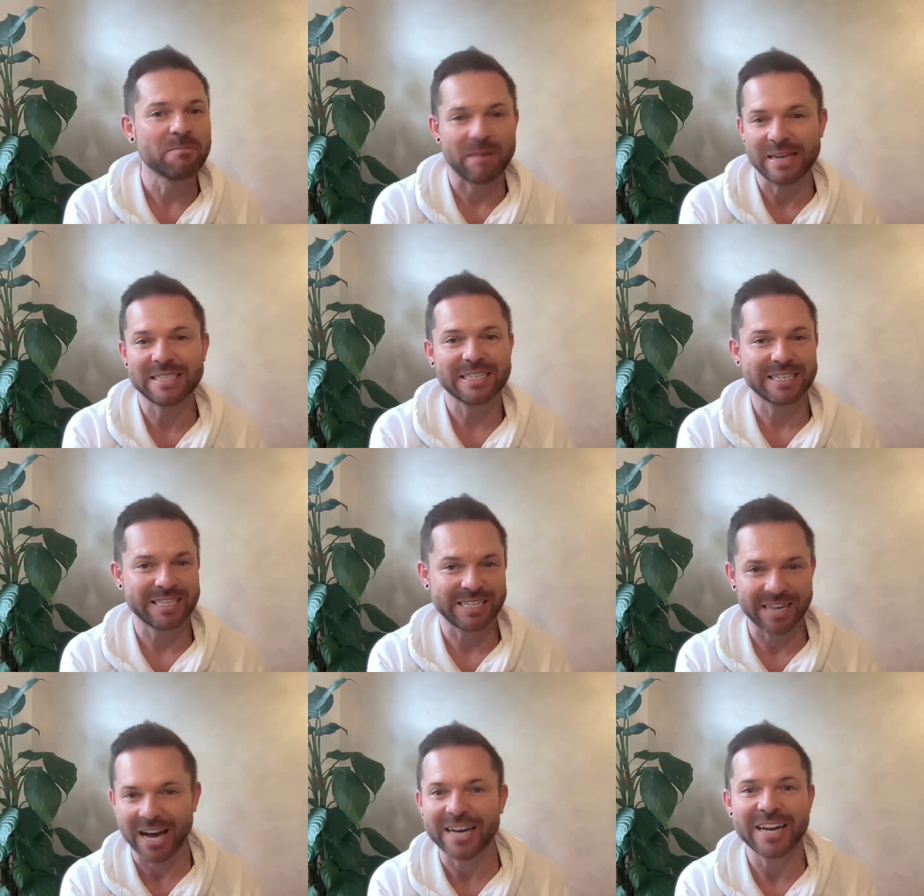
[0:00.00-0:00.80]
basically
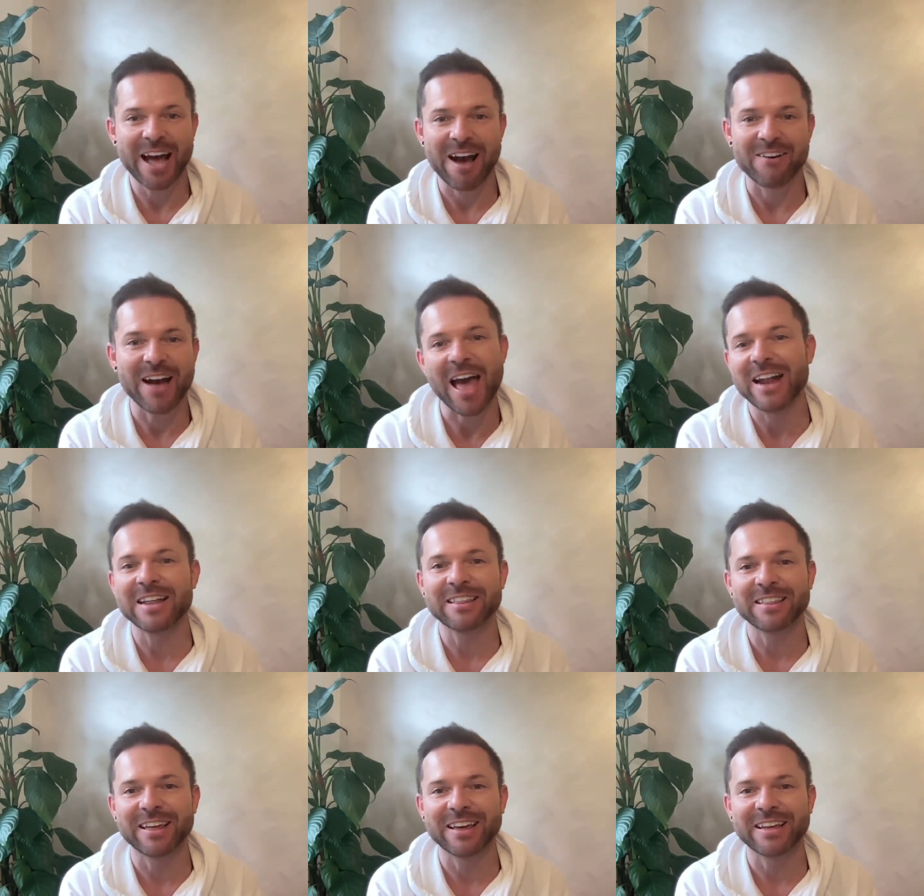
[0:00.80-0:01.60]
cut out
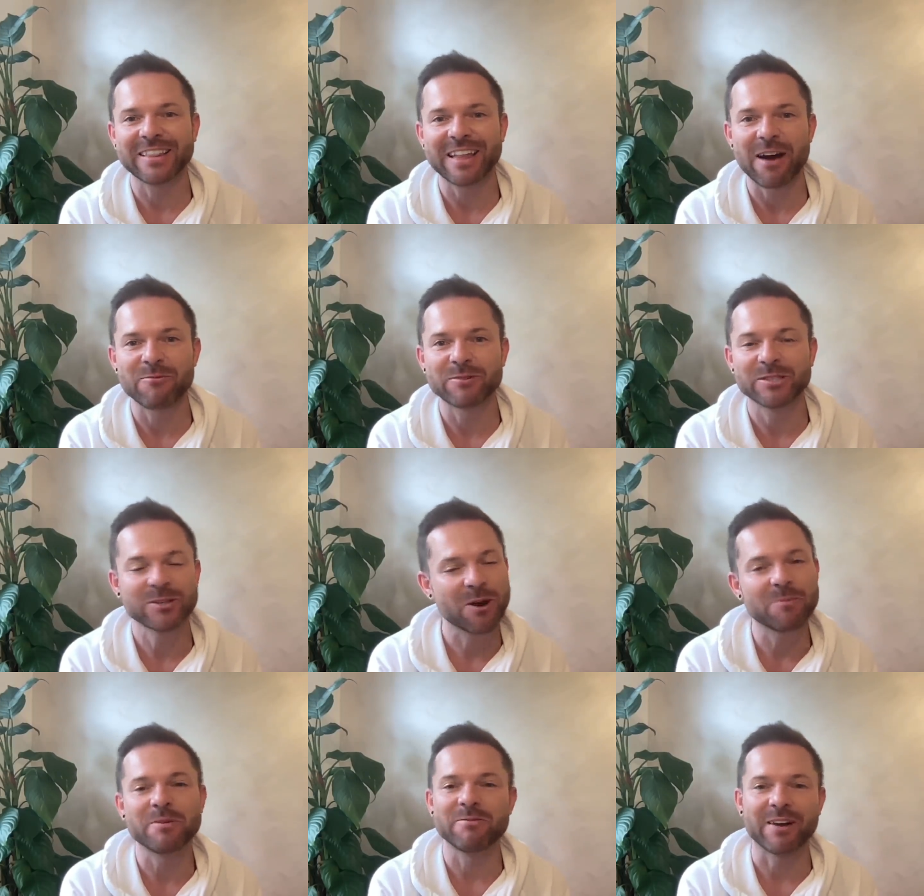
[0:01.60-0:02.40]
anything that was
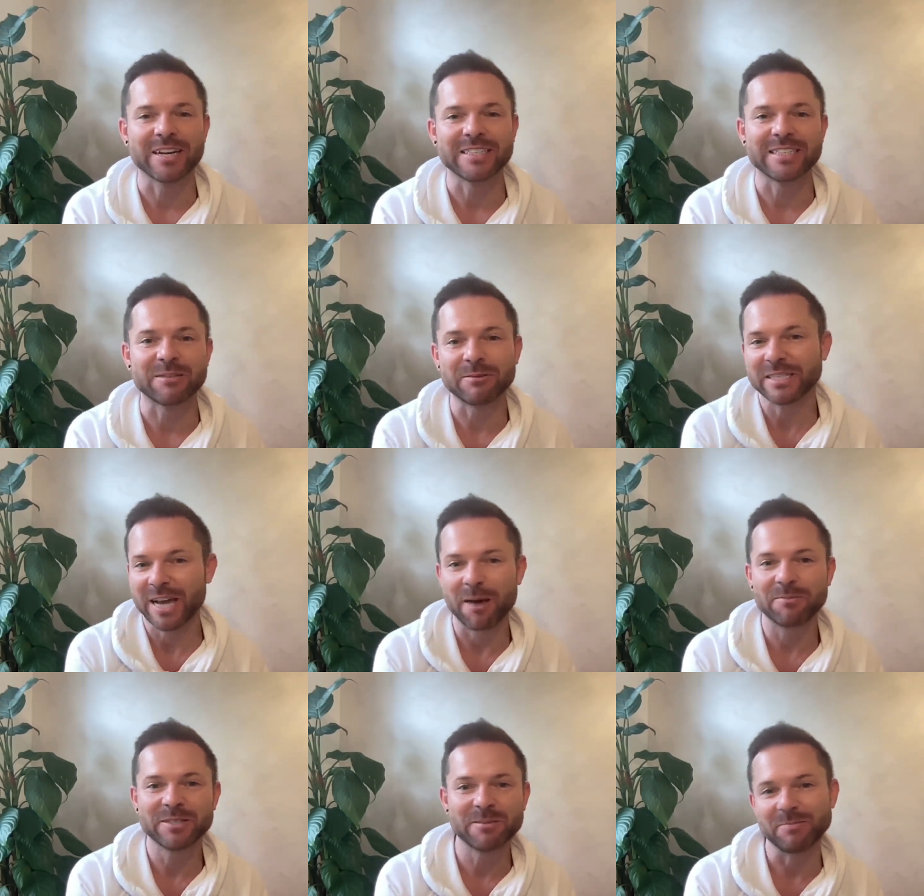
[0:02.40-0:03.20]
copyrighted, which
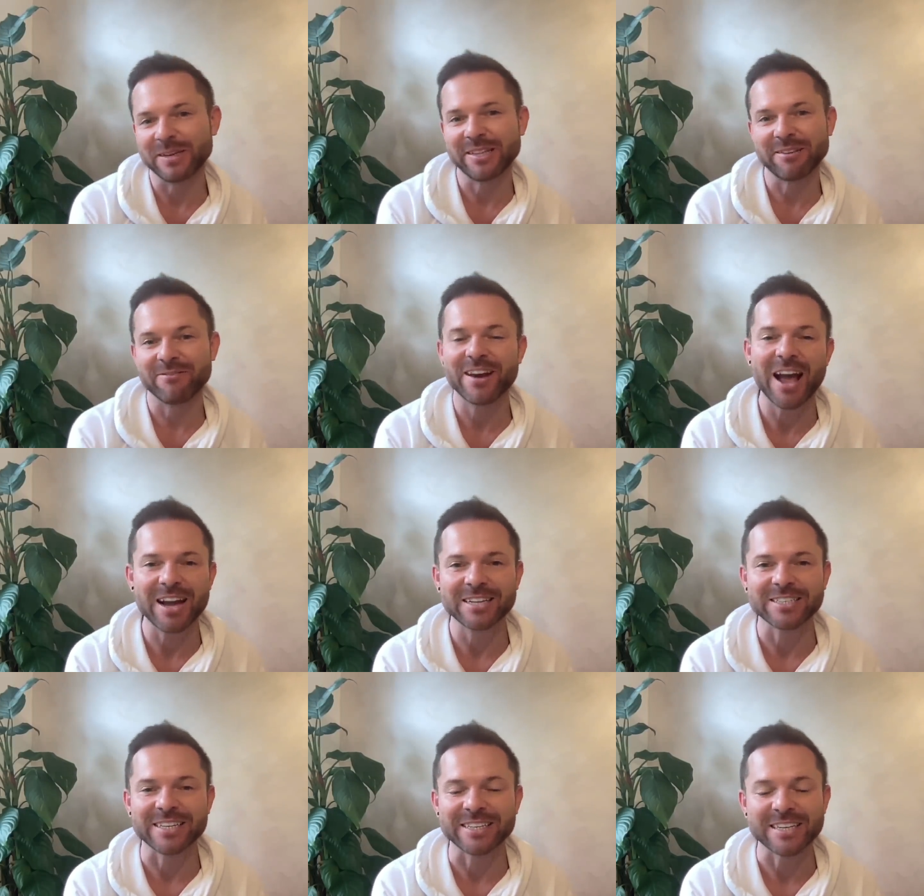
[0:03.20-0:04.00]
happened to be the
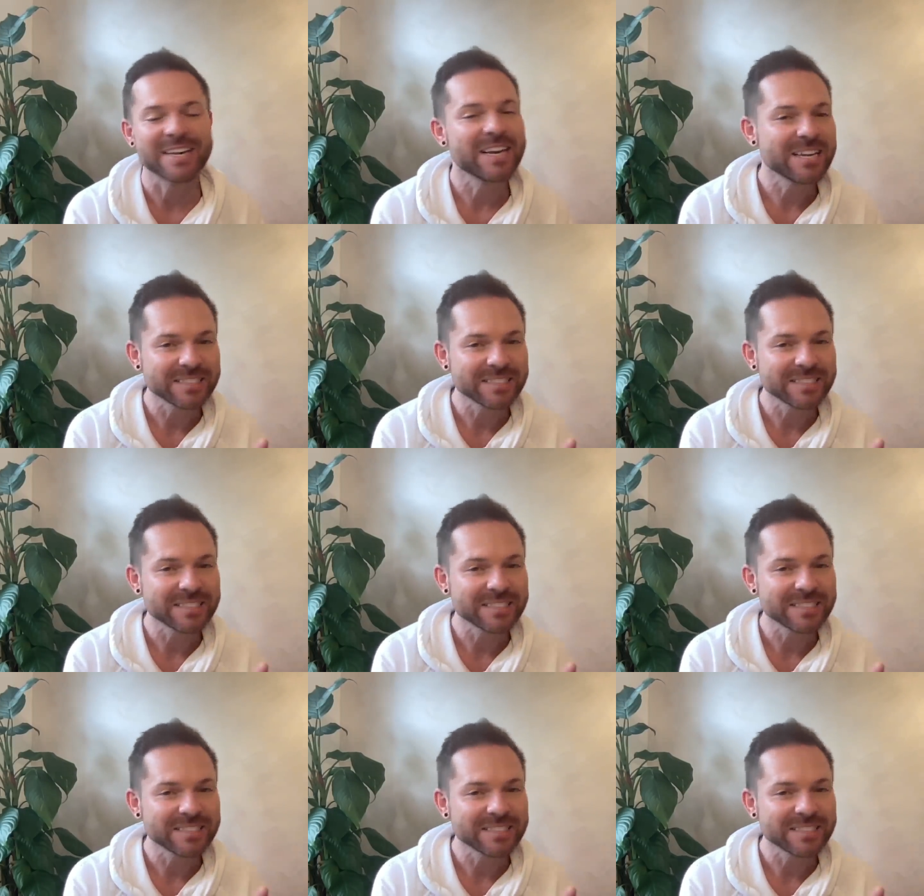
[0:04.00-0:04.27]
reaction.